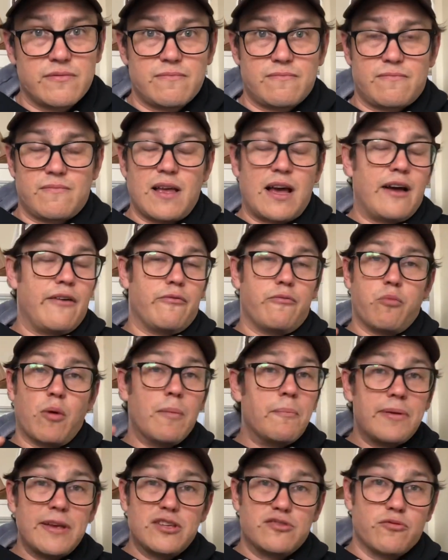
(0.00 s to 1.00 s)

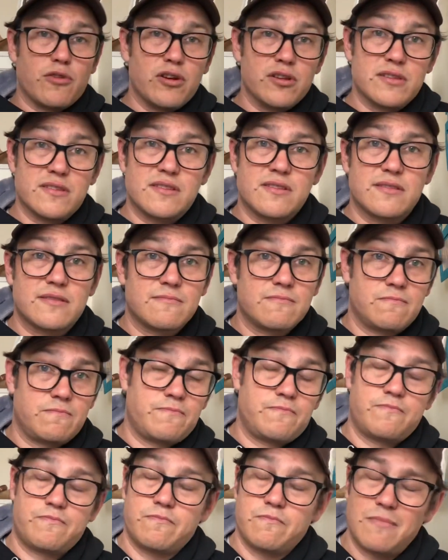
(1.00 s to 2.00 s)
1-piece rods
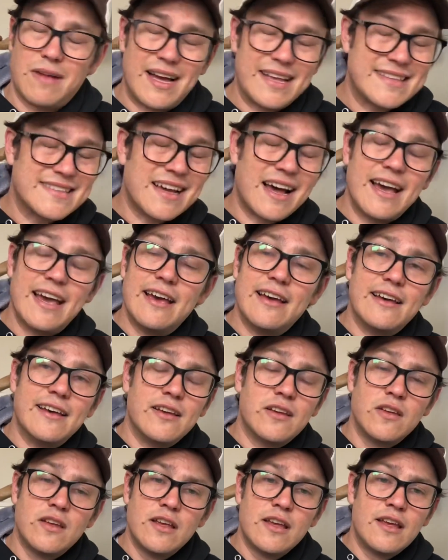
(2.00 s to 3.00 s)
most
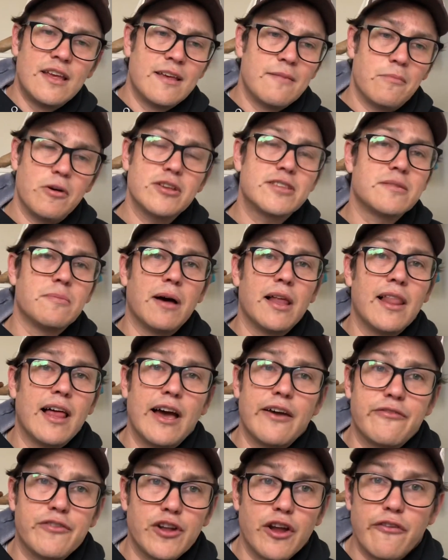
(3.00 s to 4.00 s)
of my
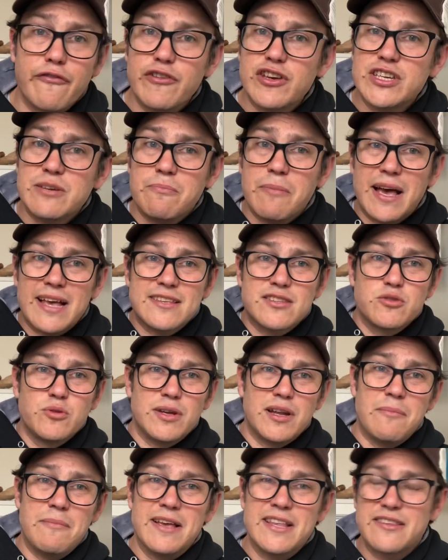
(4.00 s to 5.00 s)
life, you know, fishing bass
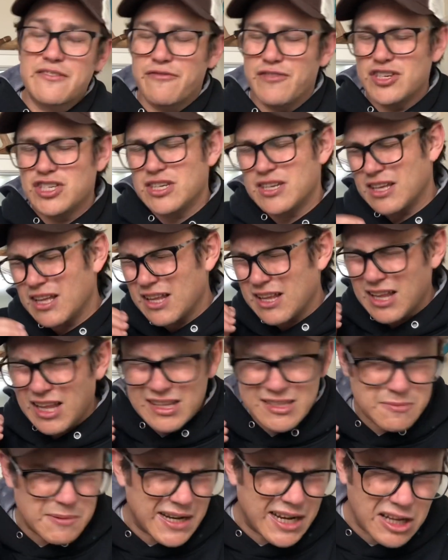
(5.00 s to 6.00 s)
tournaments,
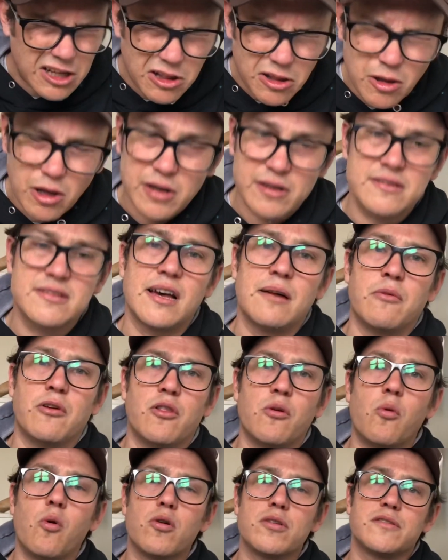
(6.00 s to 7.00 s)
spending a lot of time on the
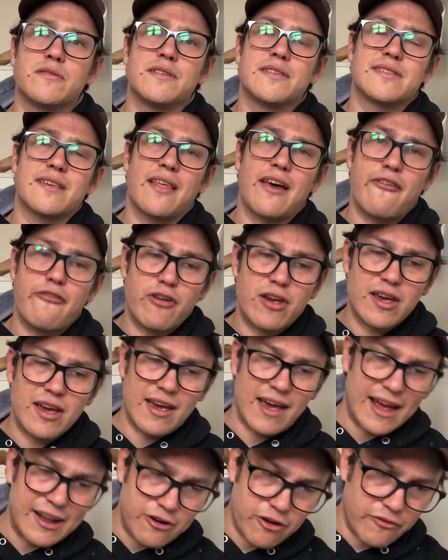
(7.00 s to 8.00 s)
water in South Africa
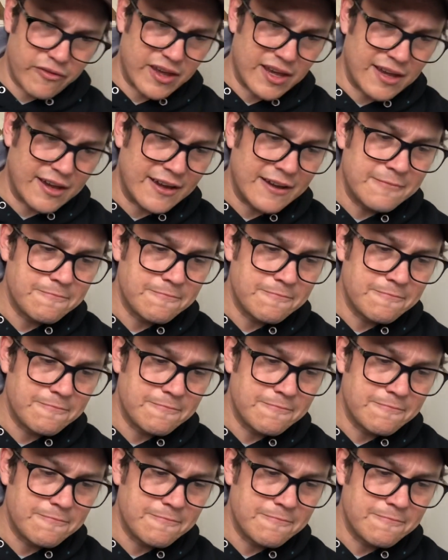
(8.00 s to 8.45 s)
and over here.